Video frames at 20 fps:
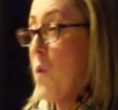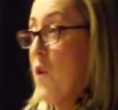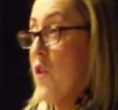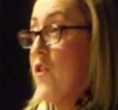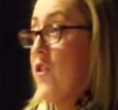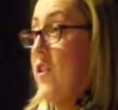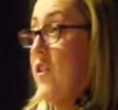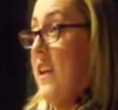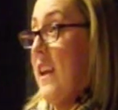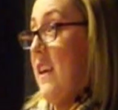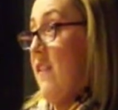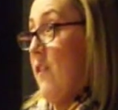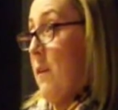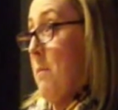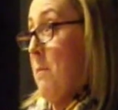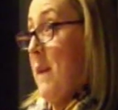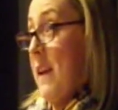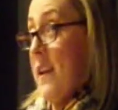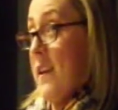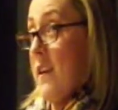wasn't
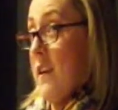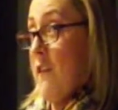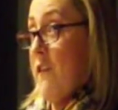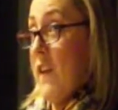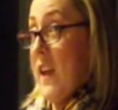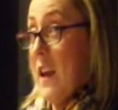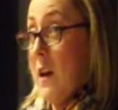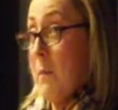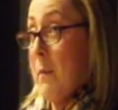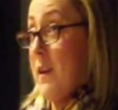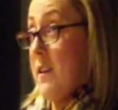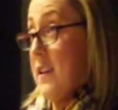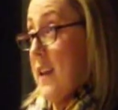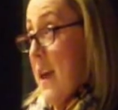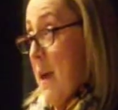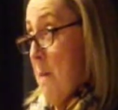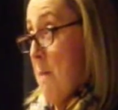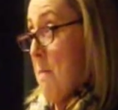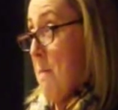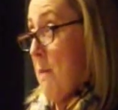even made available to
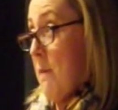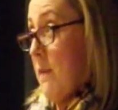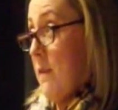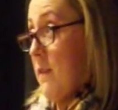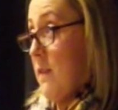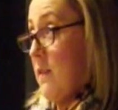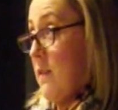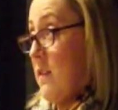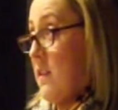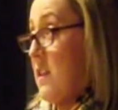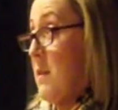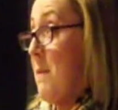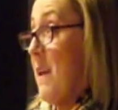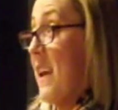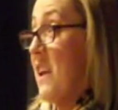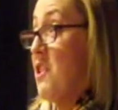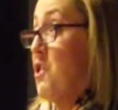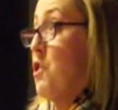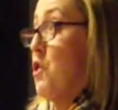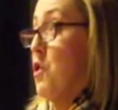him to make
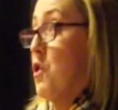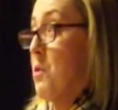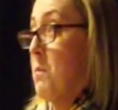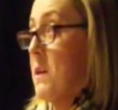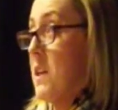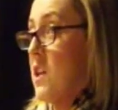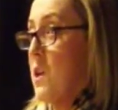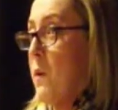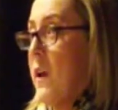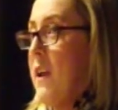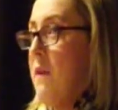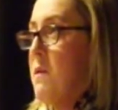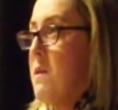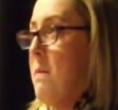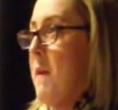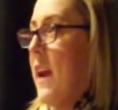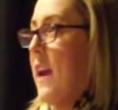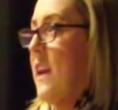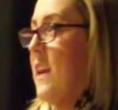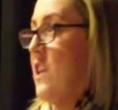his judgment. So he was
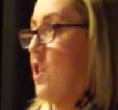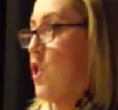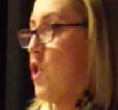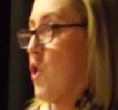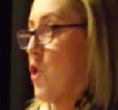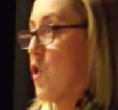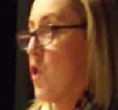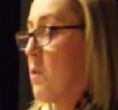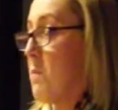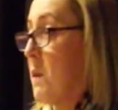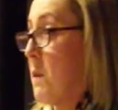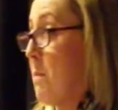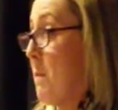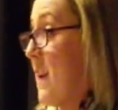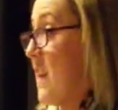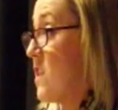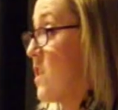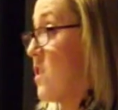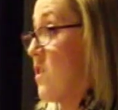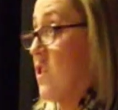making his judgment
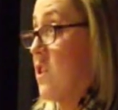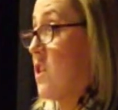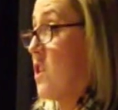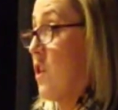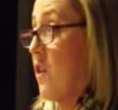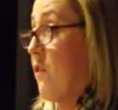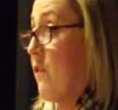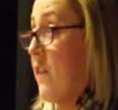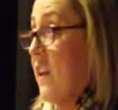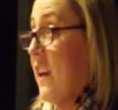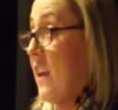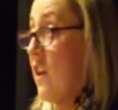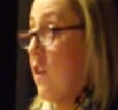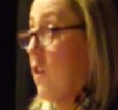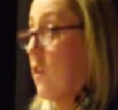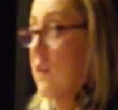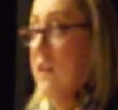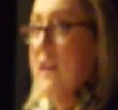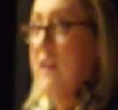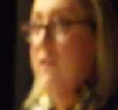based on stuff that he
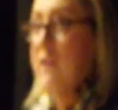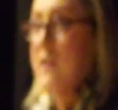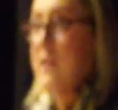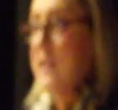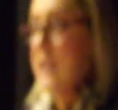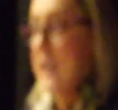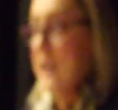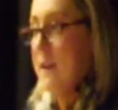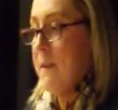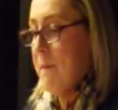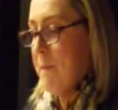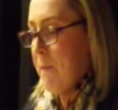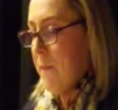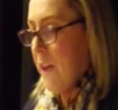couldn't even see.